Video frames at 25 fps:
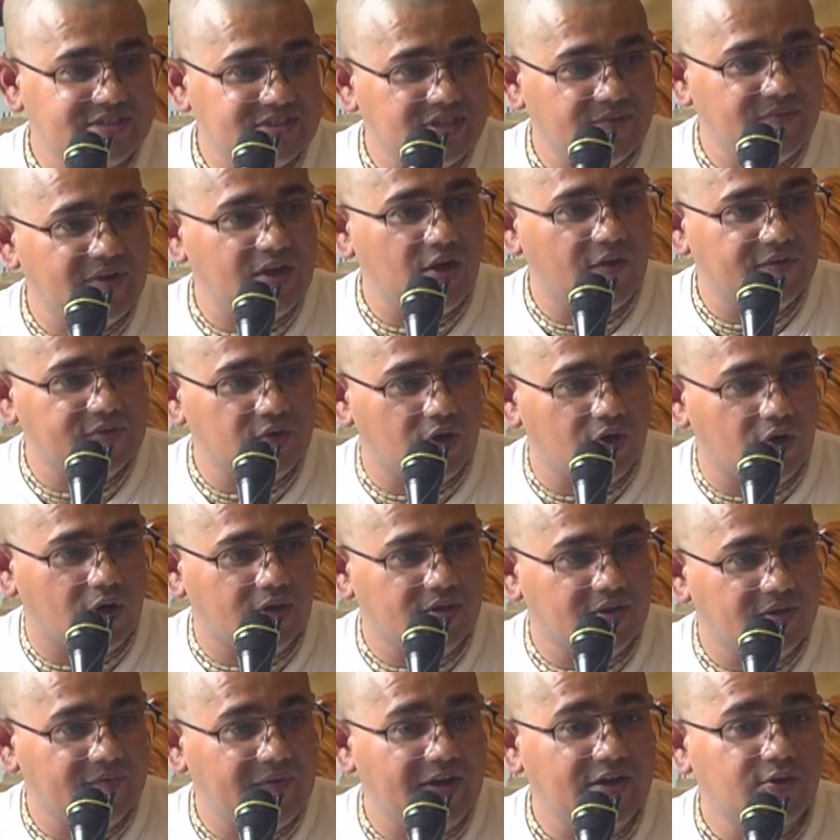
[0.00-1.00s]
is the will of the
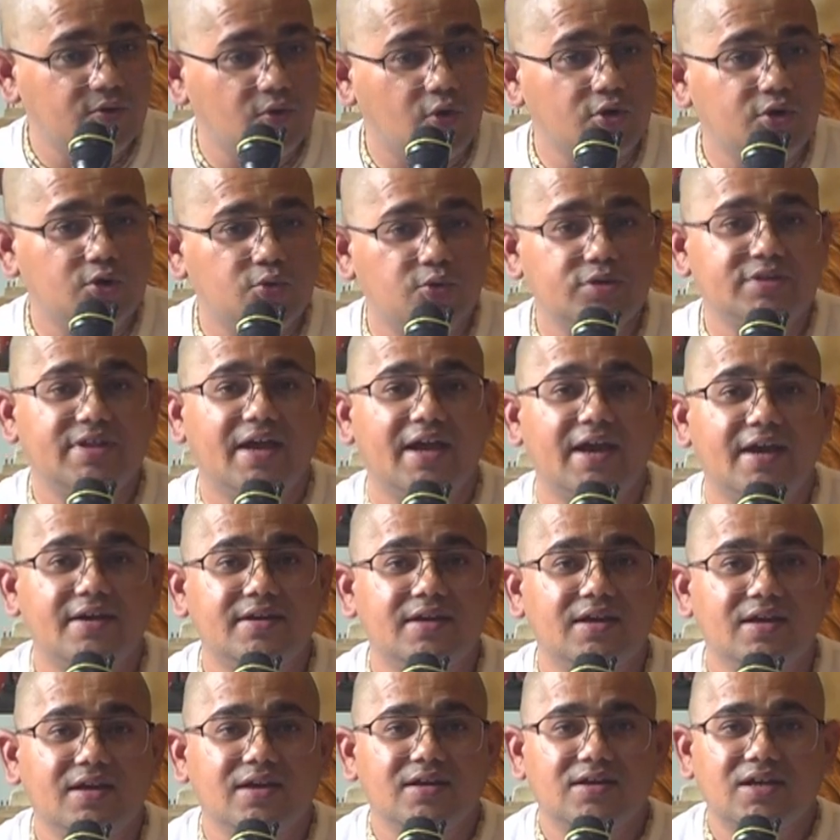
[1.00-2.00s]
Lord. If I don't do that,
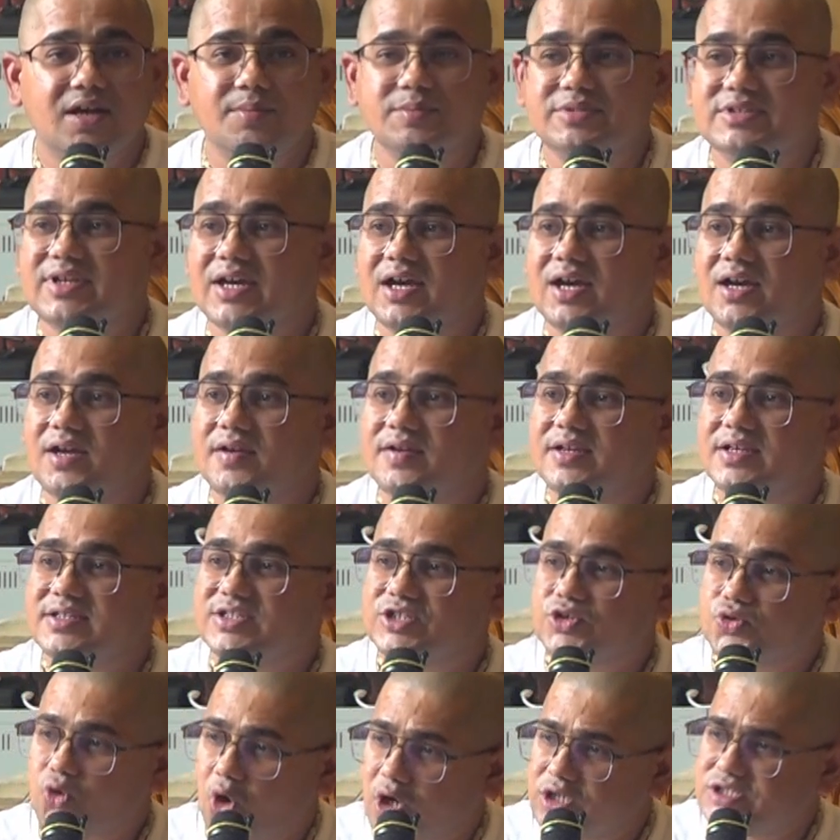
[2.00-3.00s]
Kamsa
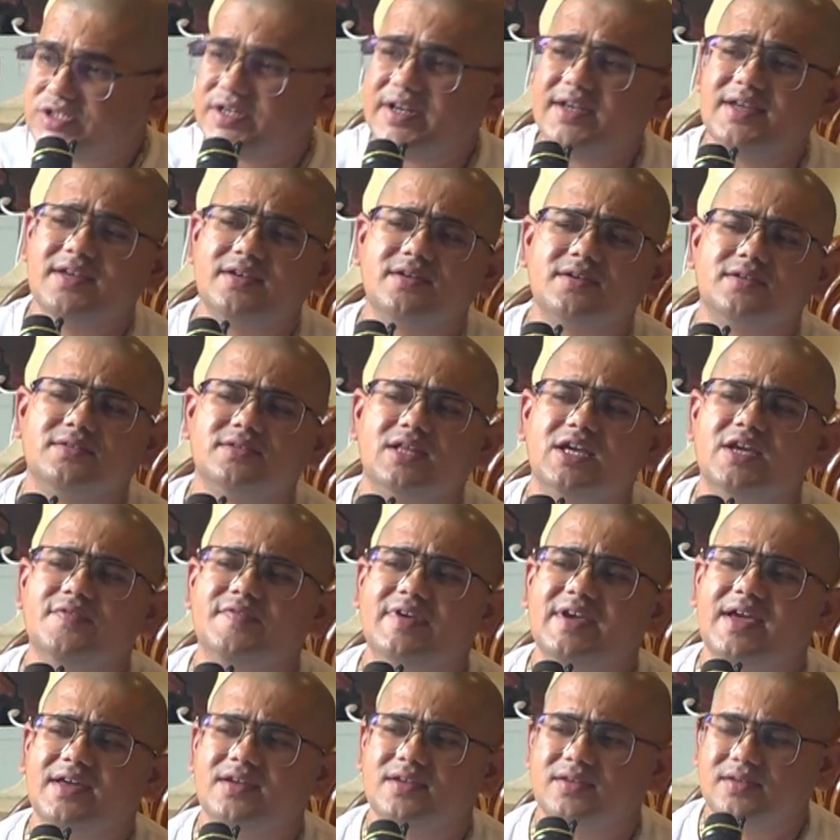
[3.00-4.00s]
is torturing
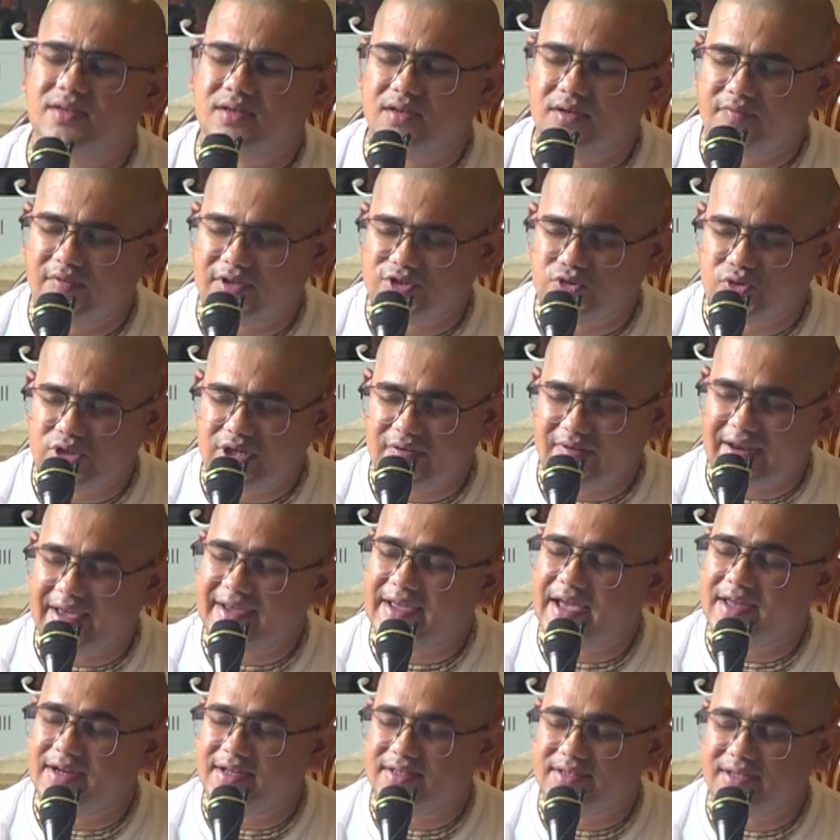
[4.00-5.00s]
Devaki and Vasudev
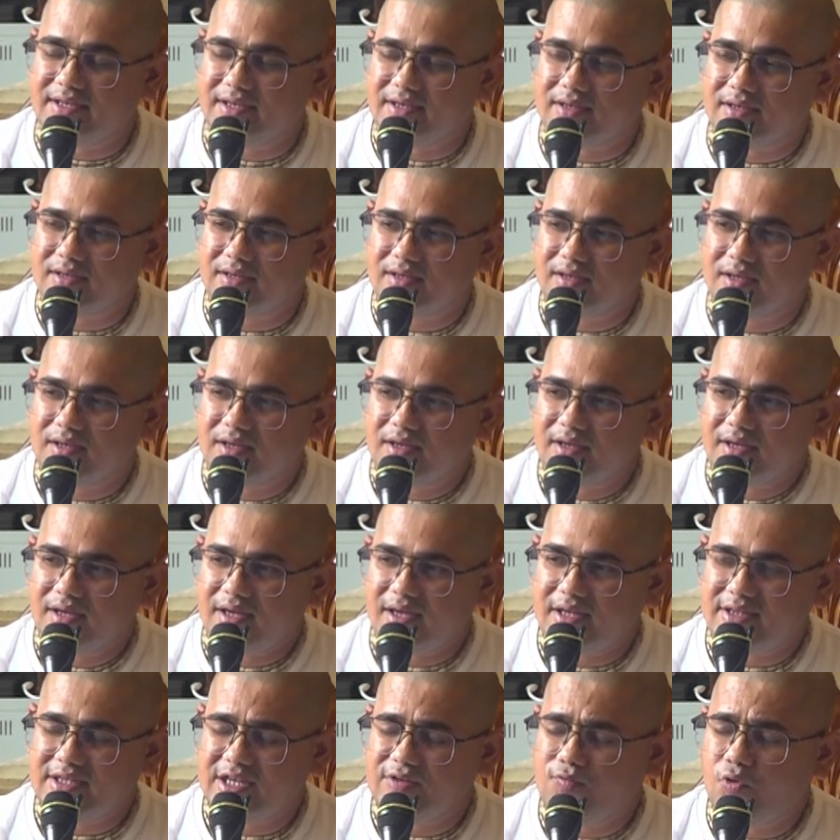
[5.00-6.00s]
like anything.
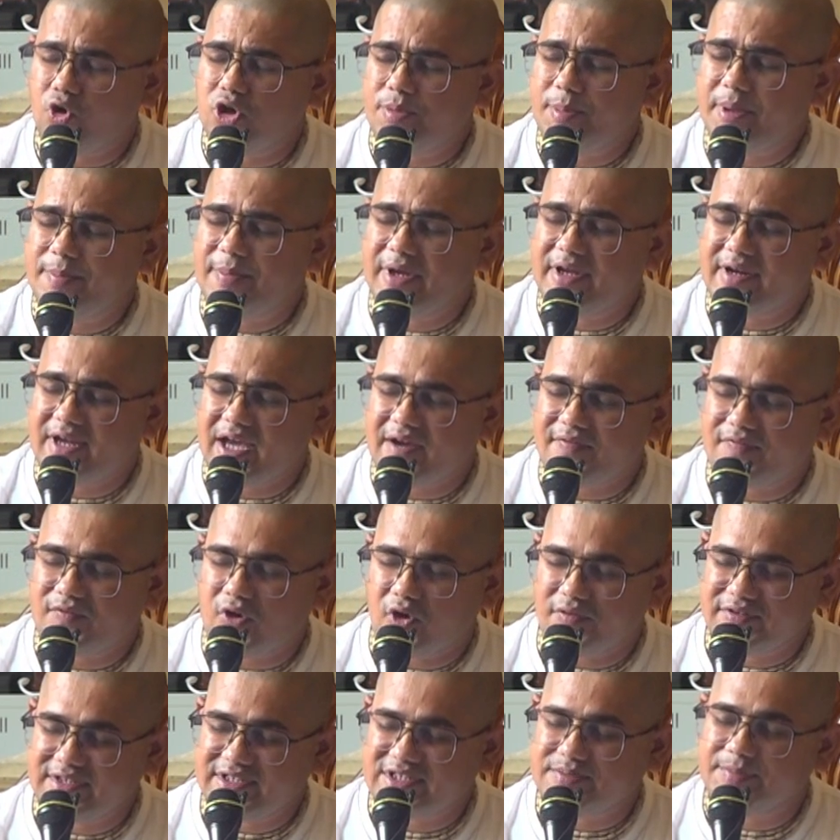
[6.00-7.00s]
And they won't be bereft
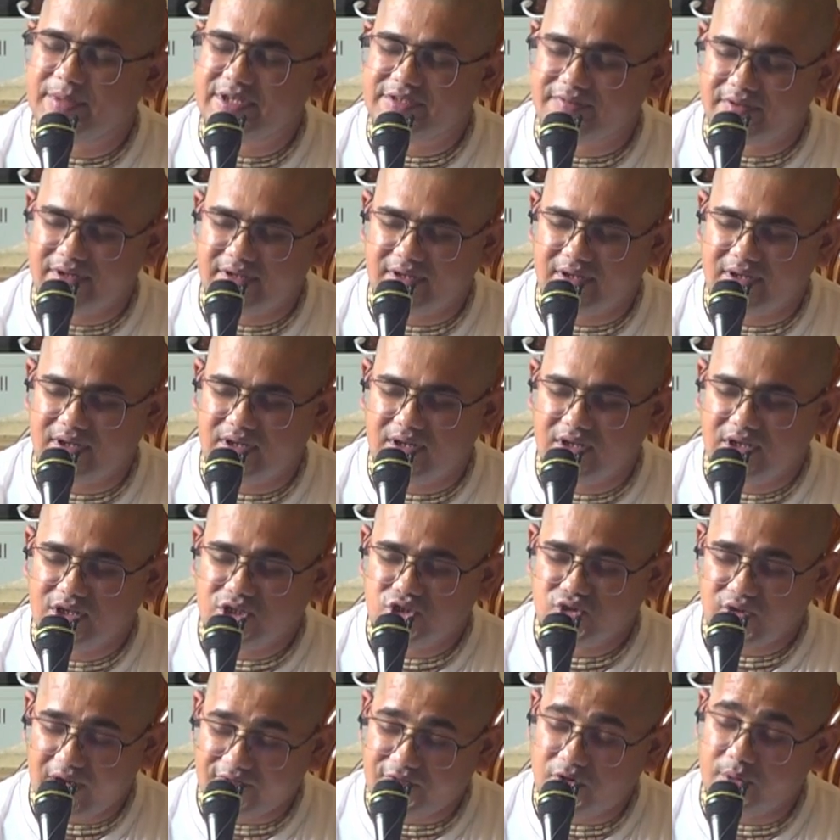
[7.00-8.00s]
of this misery.
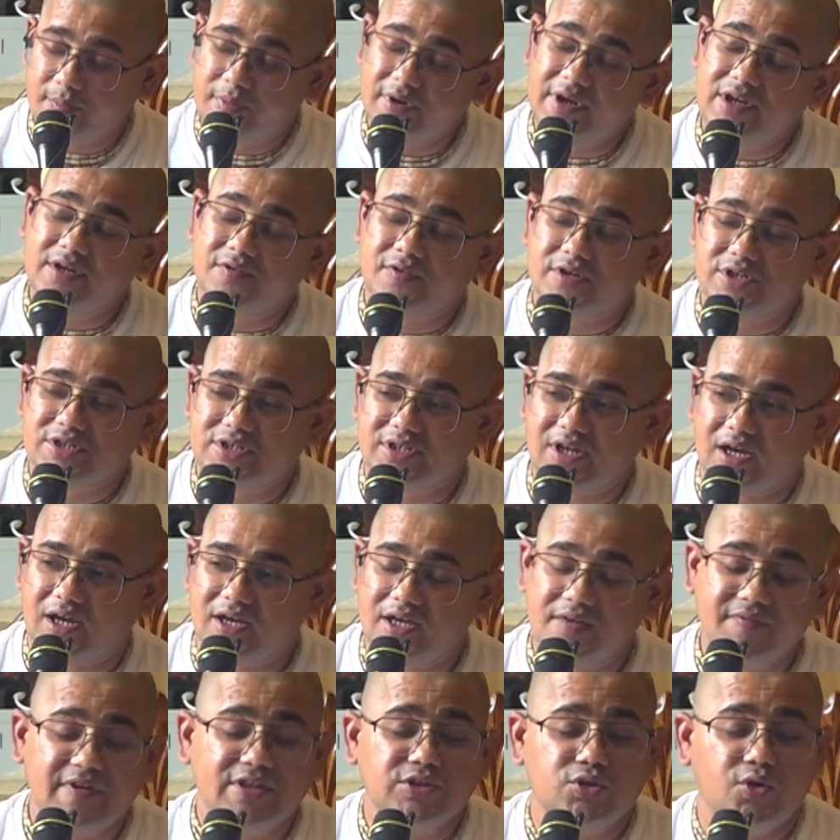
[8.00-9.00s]
So I have to bring Krishna,
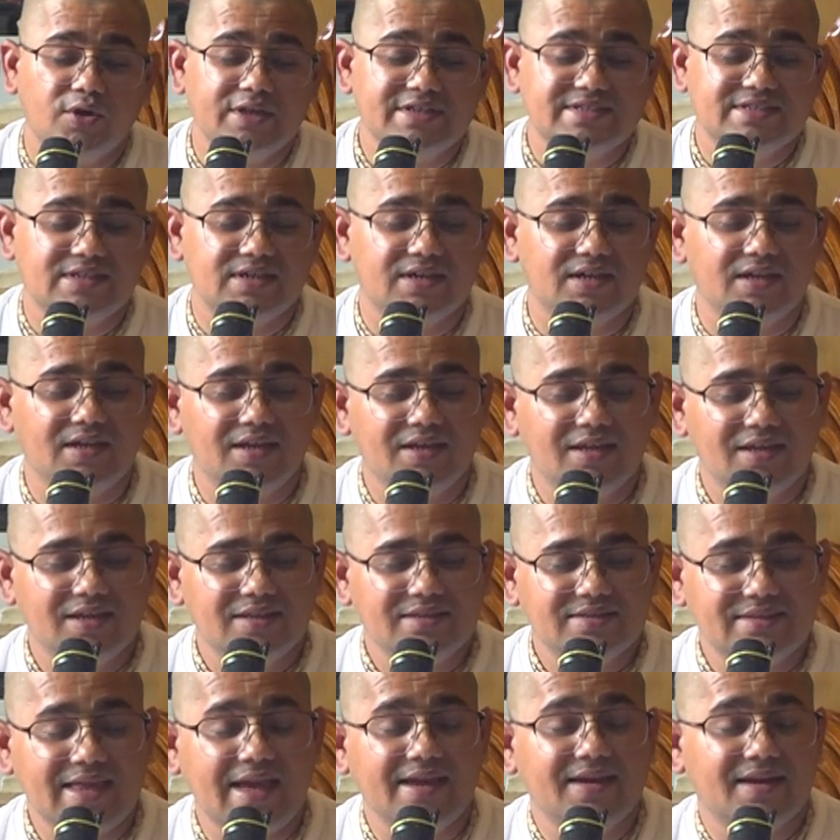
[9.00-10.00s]
even though it's a
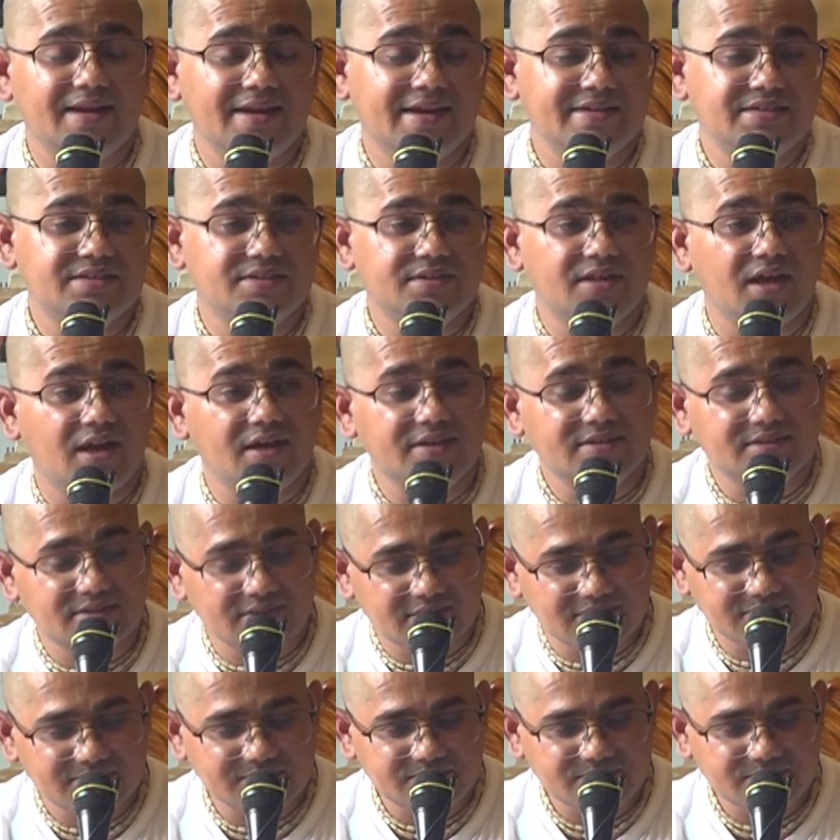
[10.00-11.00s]
thankless task.